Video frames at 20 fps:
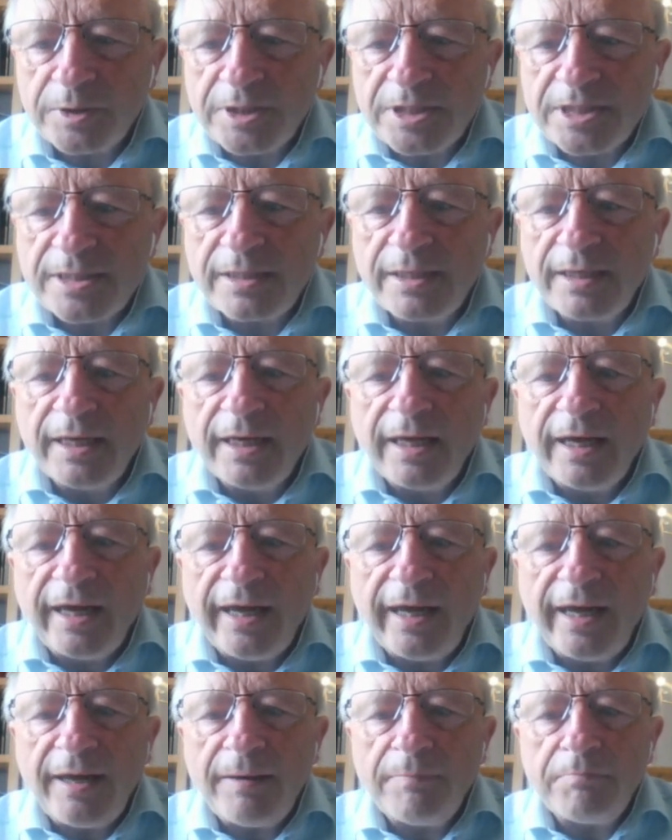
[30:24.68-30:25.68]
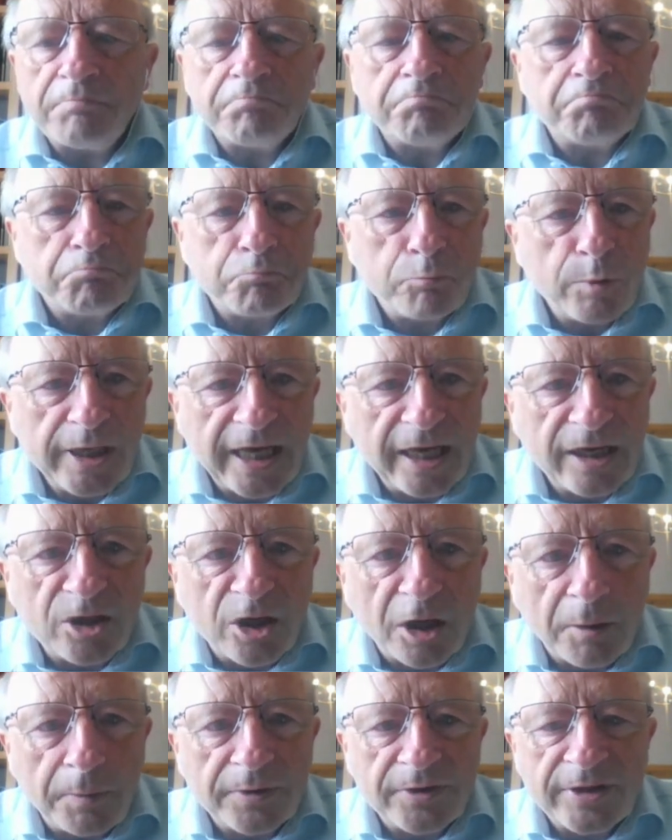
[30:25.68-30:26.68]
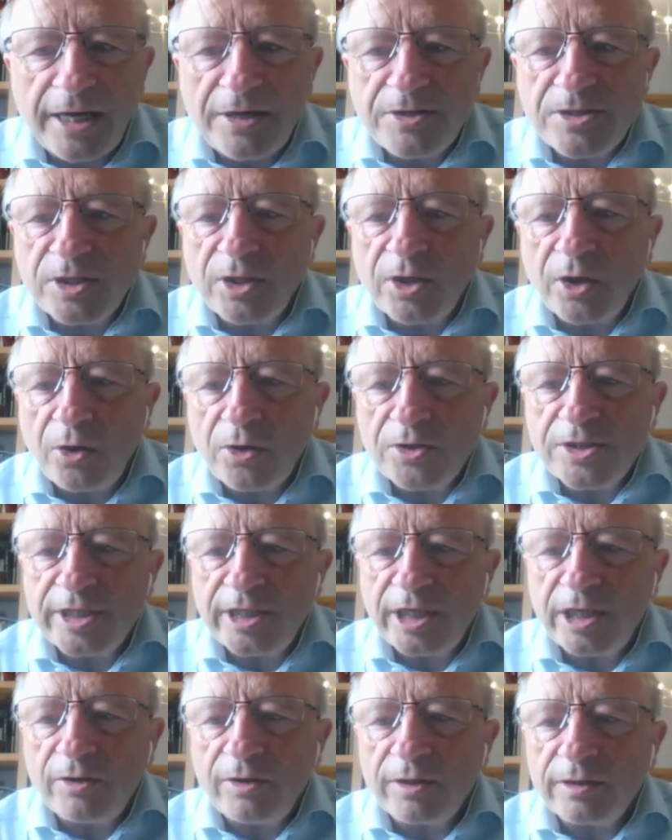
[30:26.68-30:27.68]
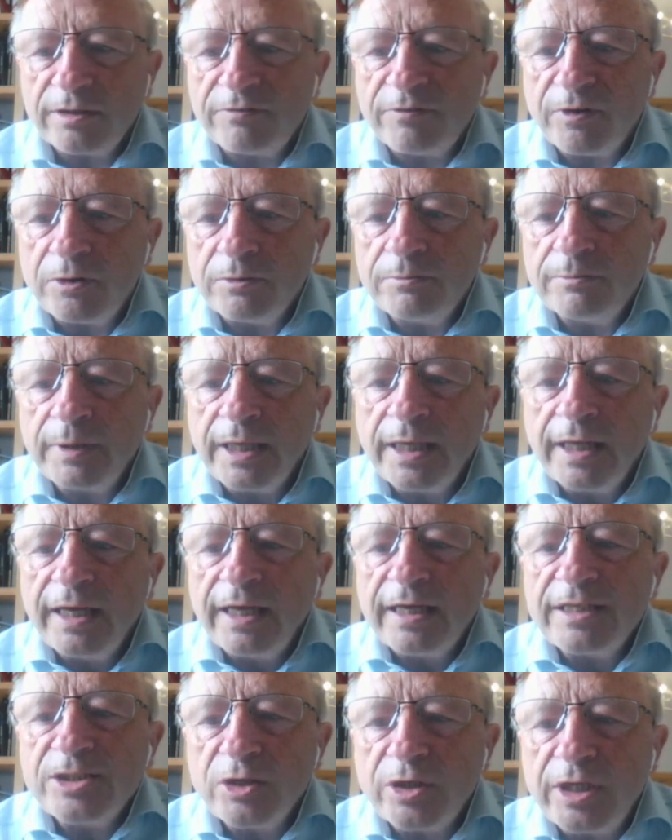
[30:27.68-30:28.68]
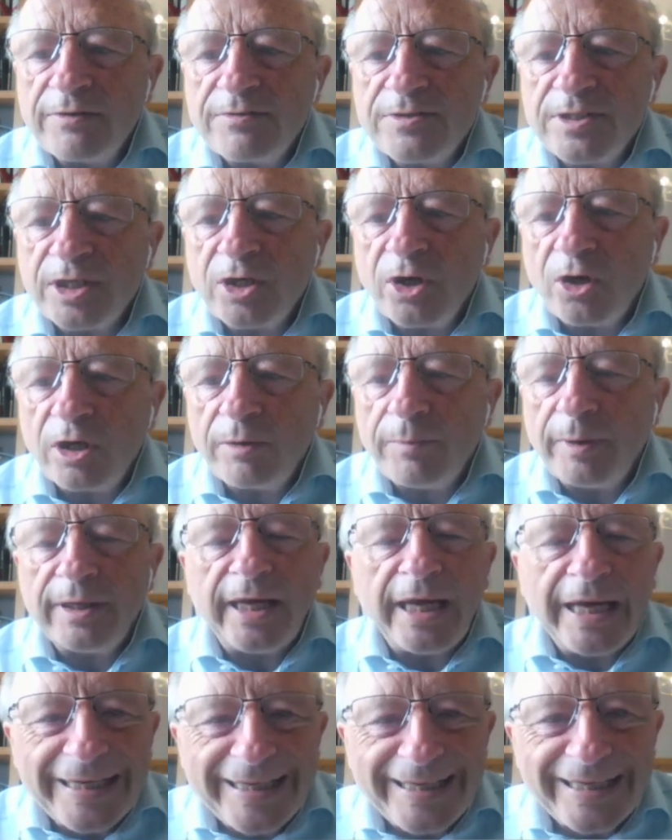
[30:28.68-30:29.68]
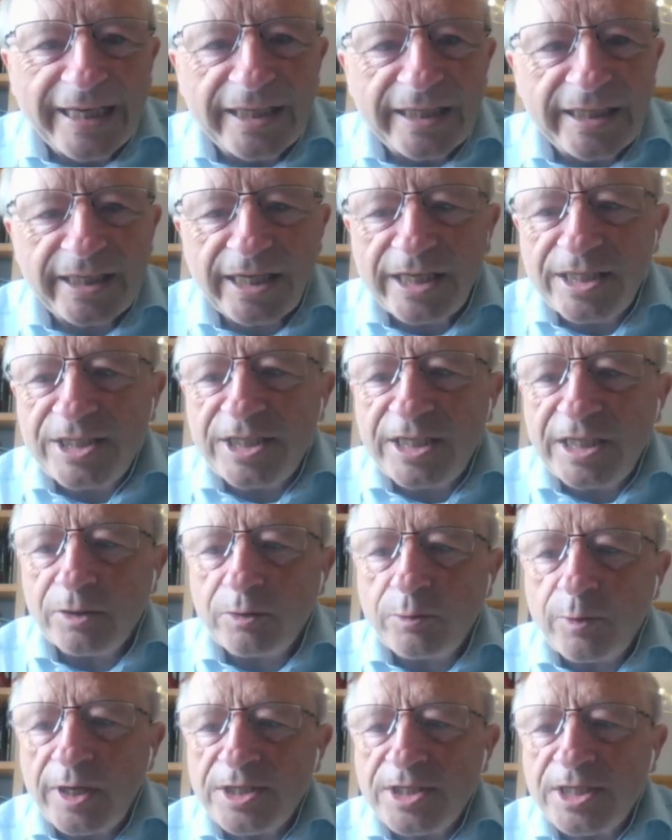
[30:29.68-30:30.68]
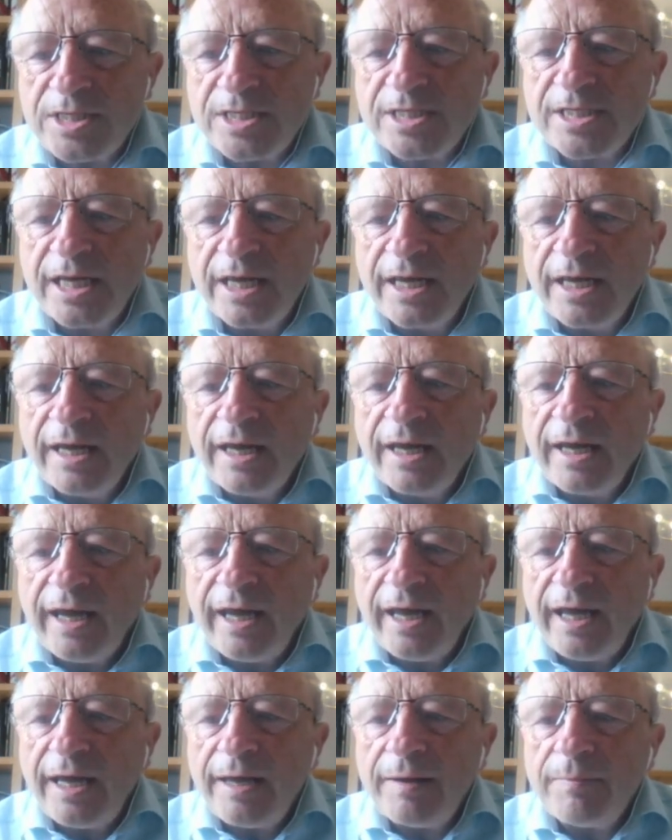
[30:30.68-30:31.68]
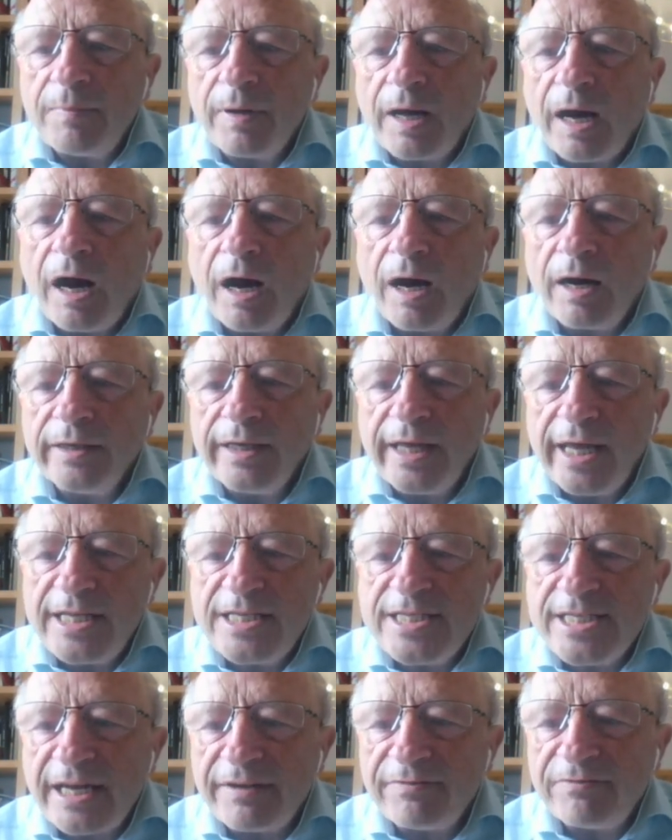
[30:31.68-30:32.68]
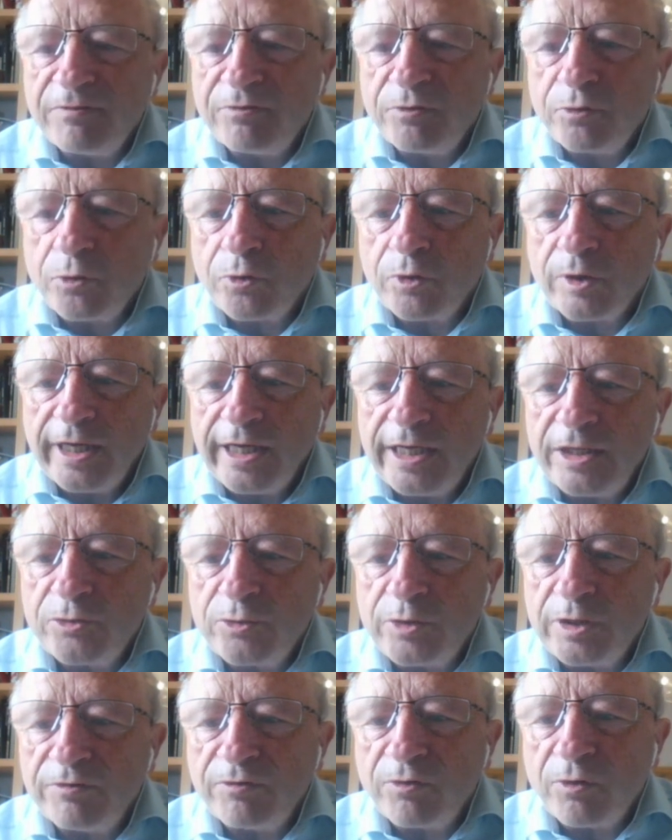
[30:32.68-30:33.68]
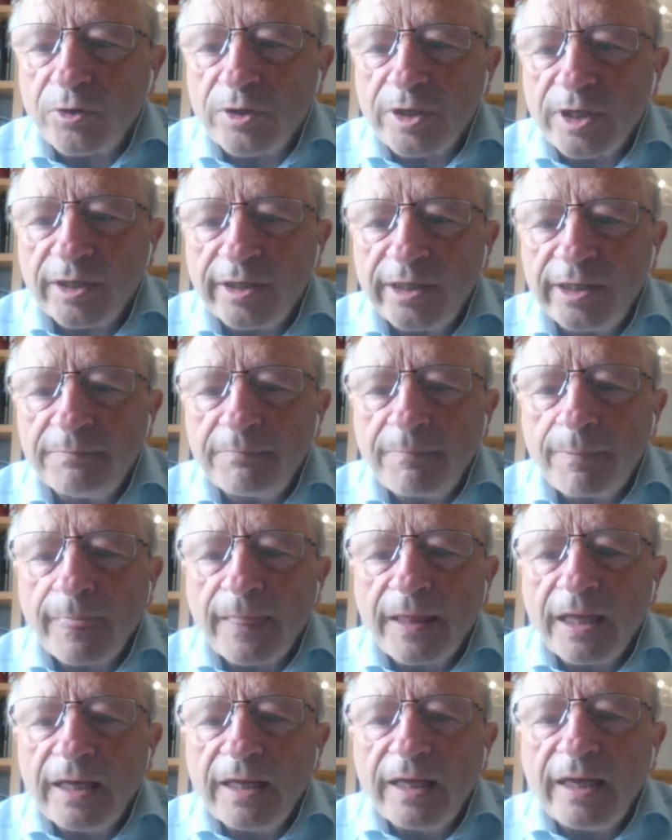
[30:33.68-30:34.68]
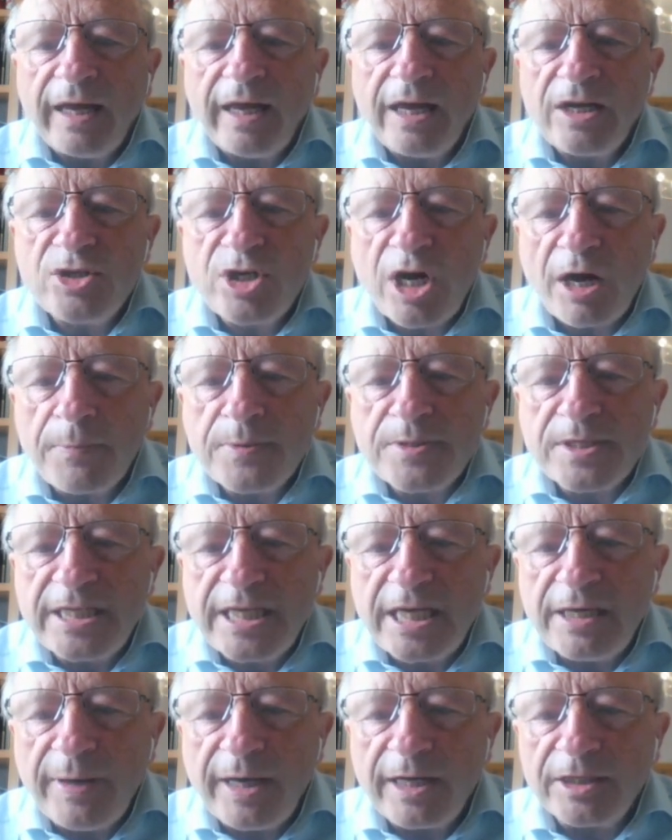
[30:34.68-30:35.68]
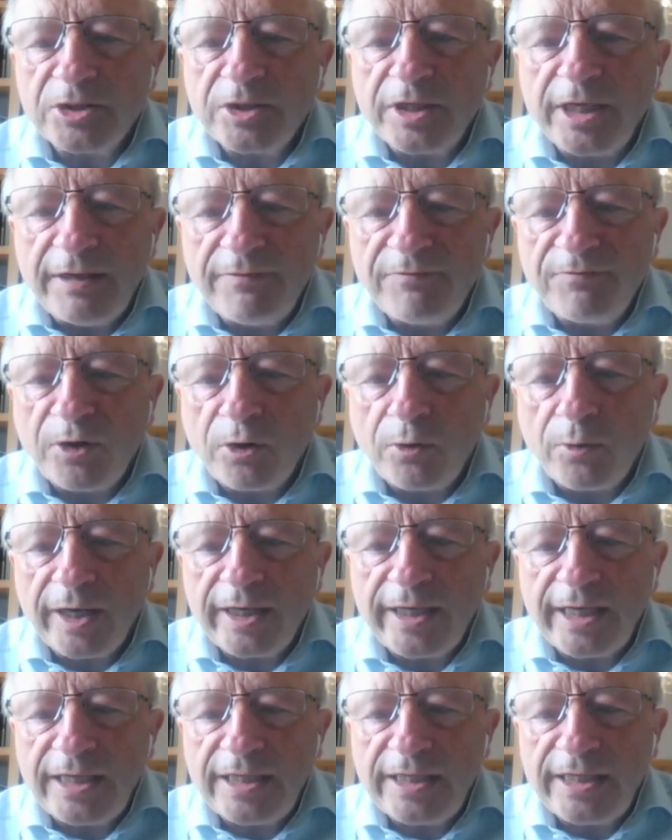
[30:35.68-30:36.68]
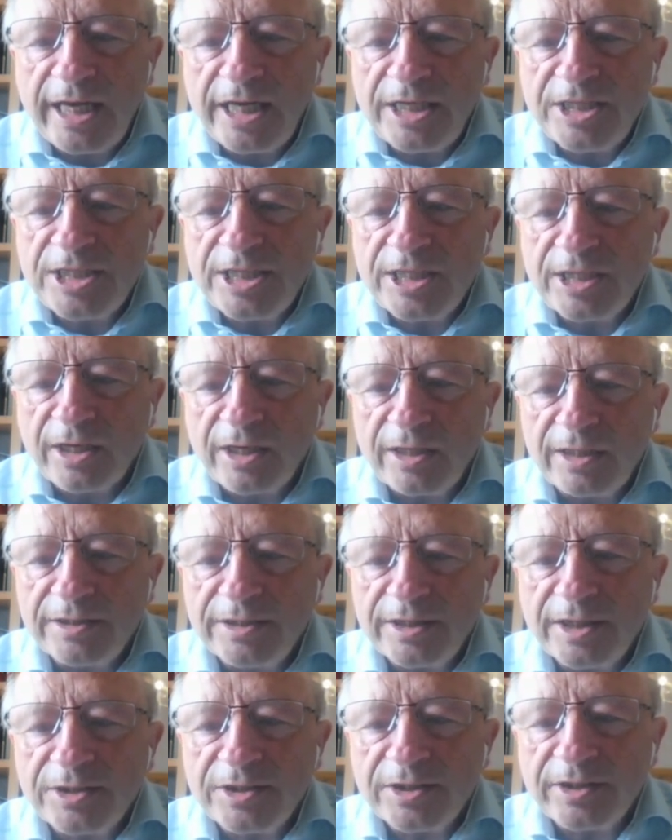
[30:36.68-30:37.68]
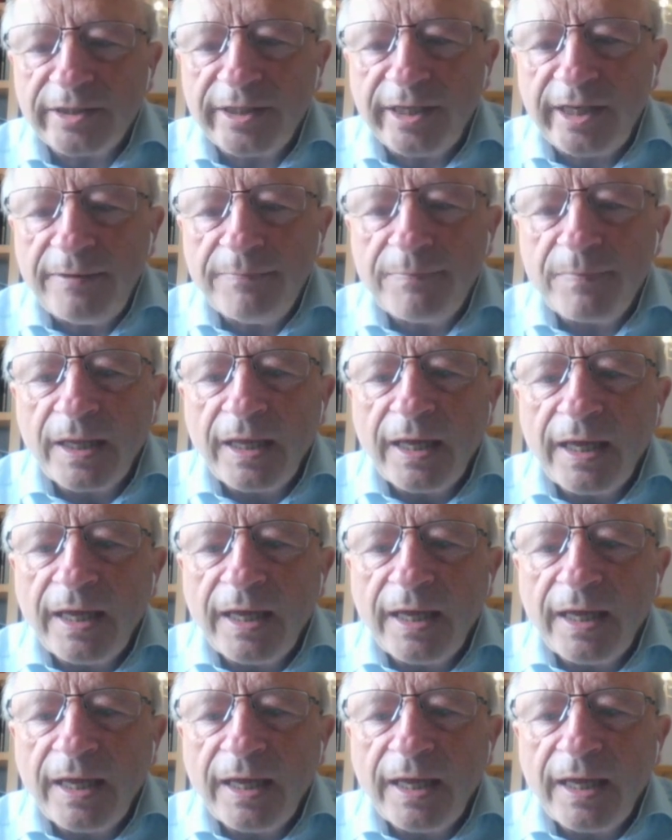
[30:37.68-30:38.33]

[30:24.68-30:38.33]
with us? We get a couple of thousand calls a year on the phone. So give us a call about any ADHD questions on 874-8349. And drop us an email to info@adhdireland.ie.